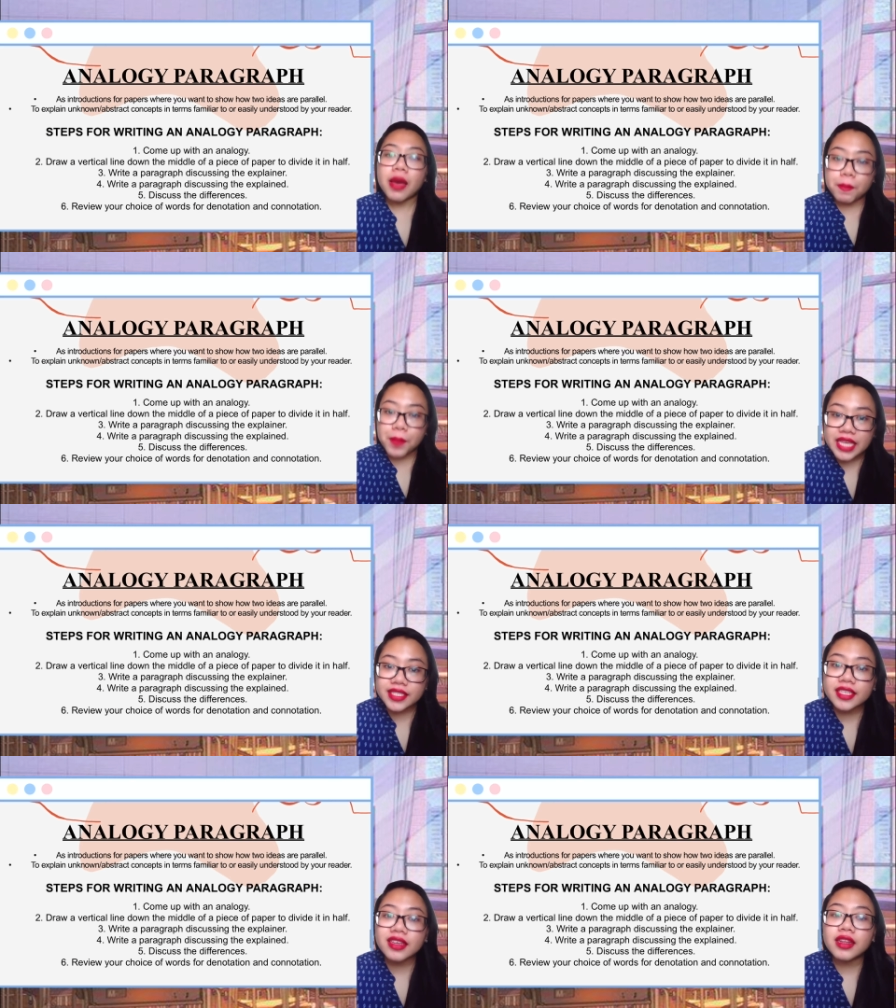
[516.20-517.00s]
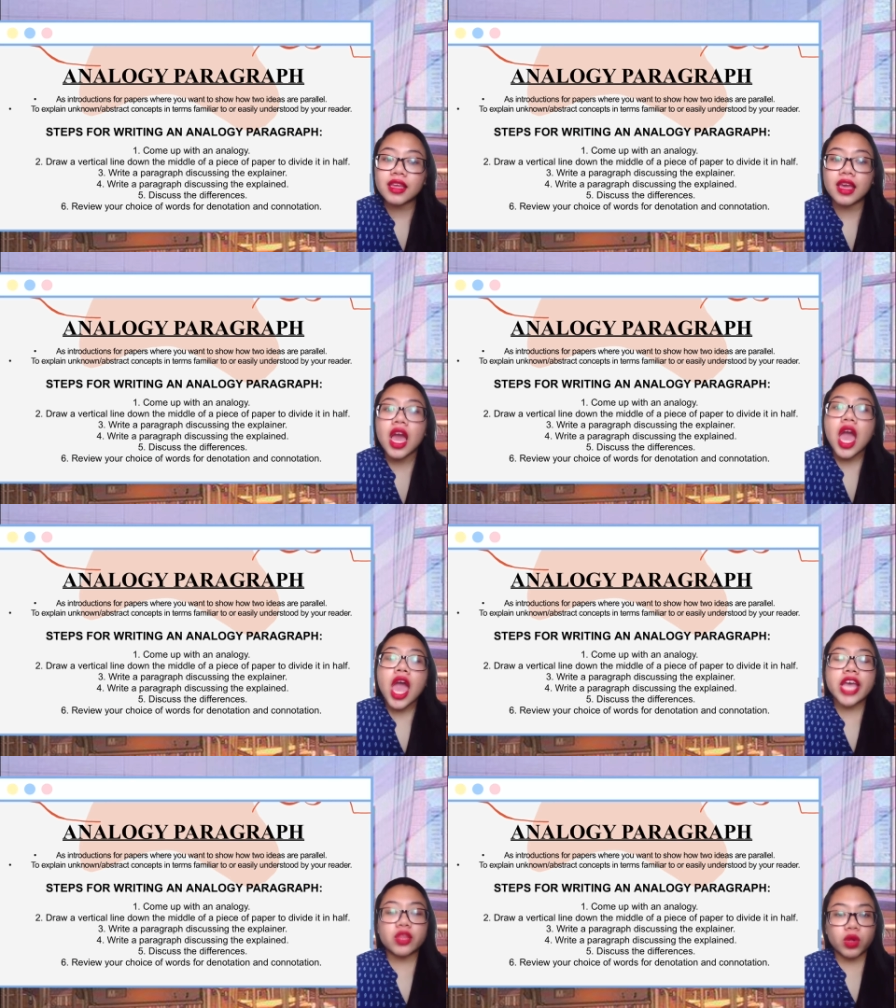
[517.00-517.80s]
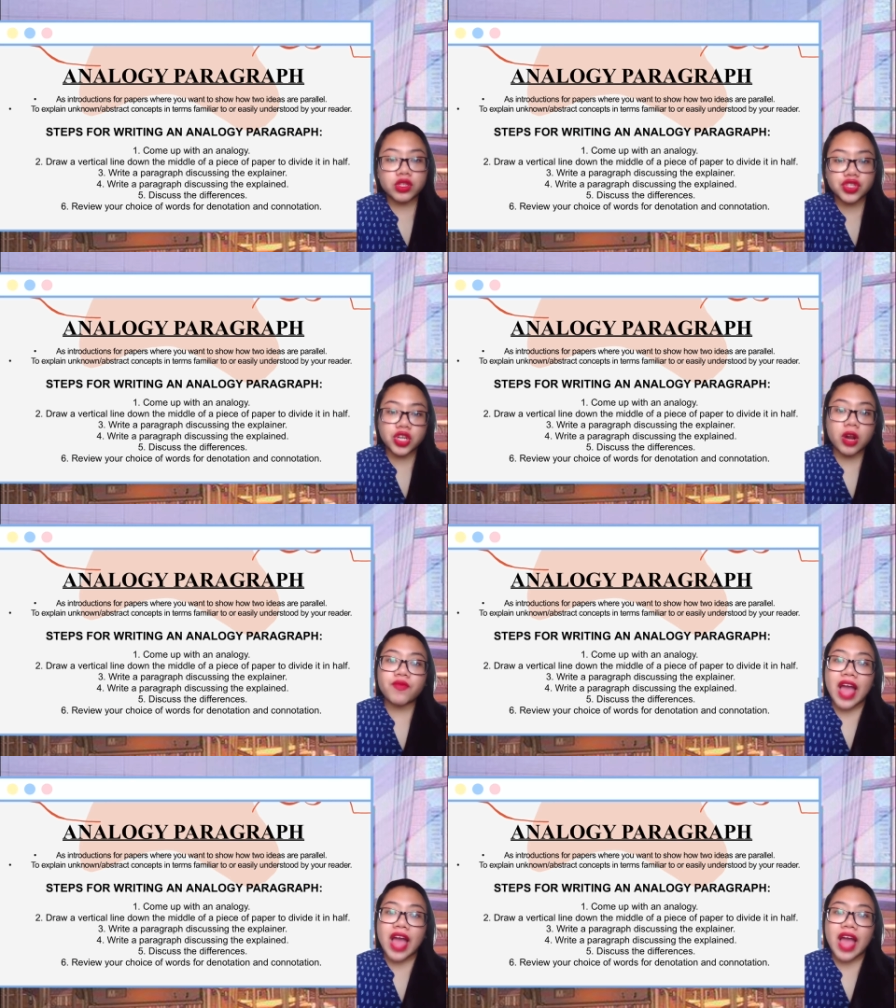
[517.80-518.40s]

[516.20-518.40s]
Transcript: Basically, it will serve